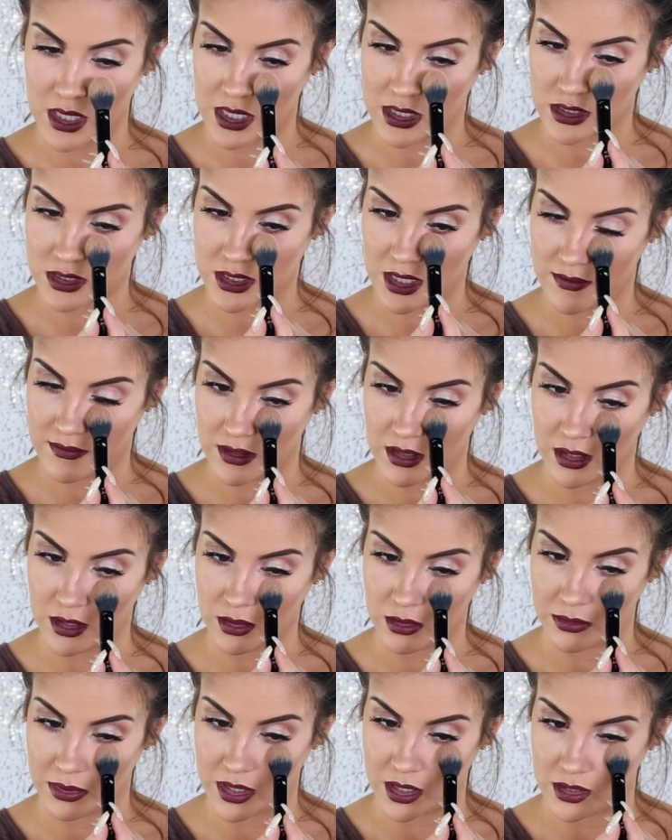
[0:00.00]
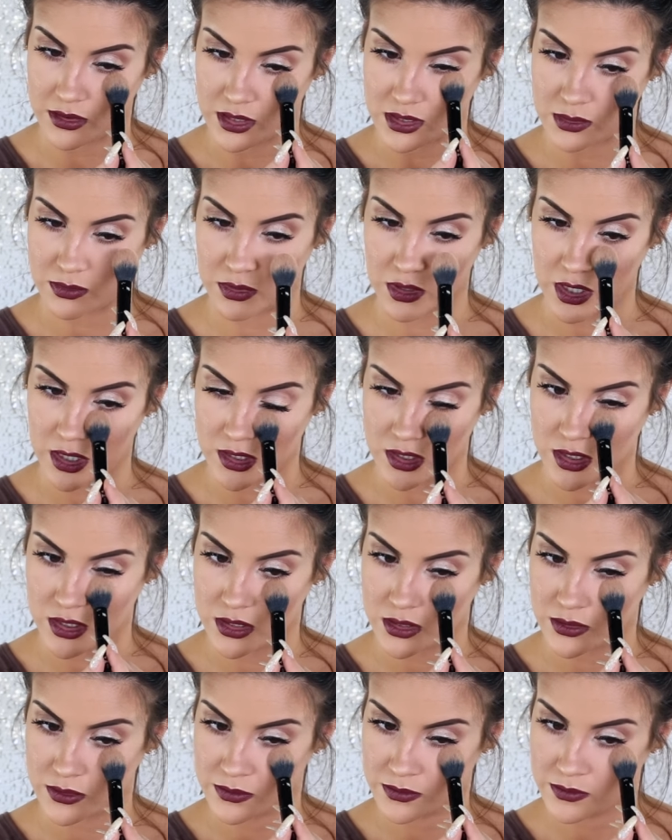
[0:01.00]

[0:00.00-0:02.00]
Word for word: I just have a little bit on this brush.